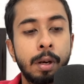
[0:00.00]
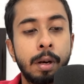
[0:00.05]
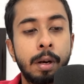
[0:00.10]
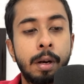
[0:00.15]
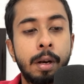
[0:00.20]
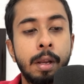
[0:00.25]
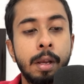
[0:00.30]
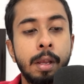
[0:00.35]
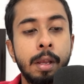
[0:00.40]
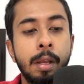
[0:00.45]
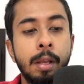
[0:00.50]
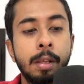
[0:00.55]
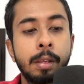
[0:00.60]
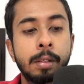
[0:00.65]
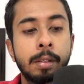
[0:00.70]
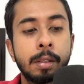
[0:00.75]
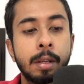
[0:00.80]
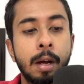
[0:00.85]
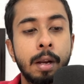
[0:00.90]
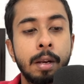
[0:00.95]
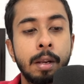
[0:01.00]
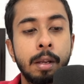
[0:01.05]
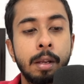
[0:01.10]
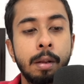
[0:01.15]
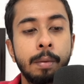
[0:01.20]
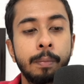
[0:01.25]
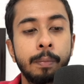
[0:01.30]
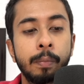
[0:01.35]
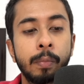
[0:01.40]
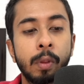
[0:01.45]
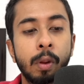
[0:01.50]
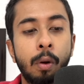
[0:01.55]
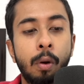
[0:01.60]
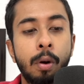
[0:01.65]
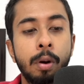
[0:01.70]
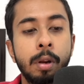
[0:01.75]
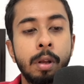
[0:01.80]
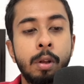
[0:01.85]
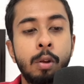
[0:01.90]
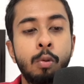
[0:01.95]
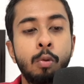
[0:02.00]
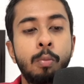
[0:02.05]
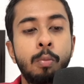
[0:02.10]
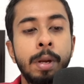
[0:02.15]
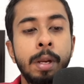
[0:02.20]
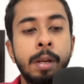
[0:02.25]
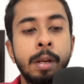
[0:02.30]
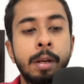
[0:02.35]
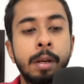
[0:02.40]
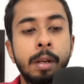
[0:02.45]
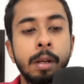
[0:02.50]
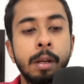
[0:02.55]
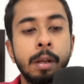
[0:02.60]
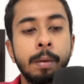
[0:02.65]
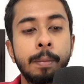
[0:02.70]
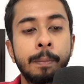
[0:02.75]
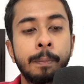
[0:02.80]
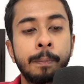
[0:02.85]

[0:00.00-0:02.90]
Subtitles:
D sunny on humidity,